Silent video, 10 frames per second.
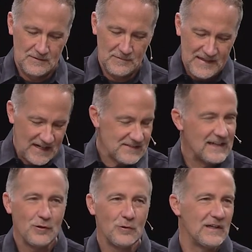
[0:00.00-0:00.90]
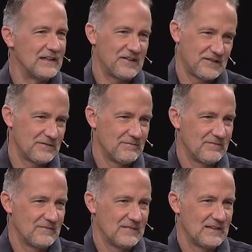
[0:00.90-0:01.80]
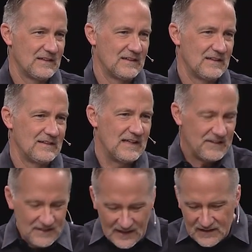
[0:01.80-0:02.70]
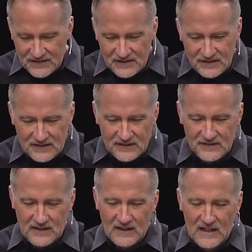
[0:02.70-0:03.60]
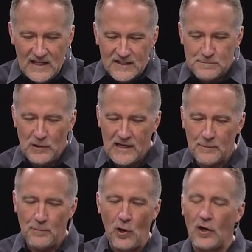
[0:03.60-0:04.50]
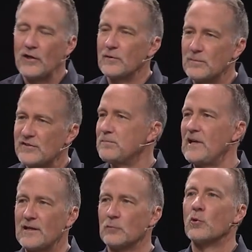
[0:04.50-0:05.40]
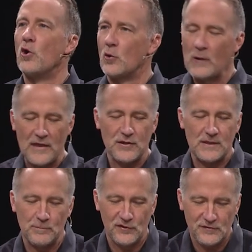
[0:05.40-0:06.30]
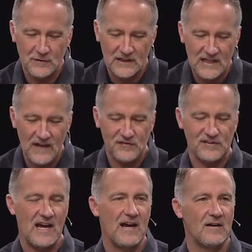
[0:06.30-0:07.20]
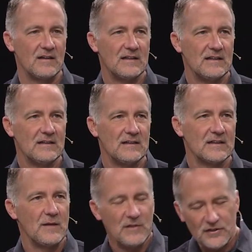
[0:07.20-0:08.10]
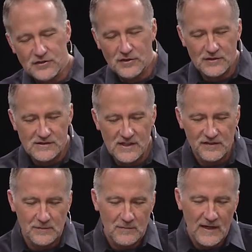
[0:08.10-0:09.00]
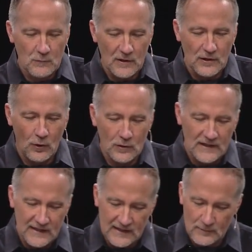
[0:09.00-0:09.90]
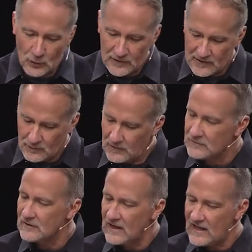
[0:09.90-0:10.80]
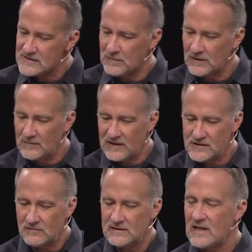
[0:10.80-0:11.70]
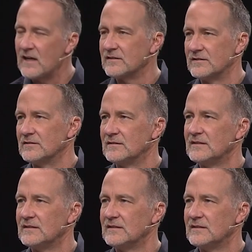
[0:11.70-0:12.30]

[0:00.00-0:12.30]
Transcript: But that's not holiness. That's not consistency. It's playing a part, it's playing a role rather than pursuing a lifestyle. Coming to church doesn't make one holy any more than going to a hospital makes you a doctor.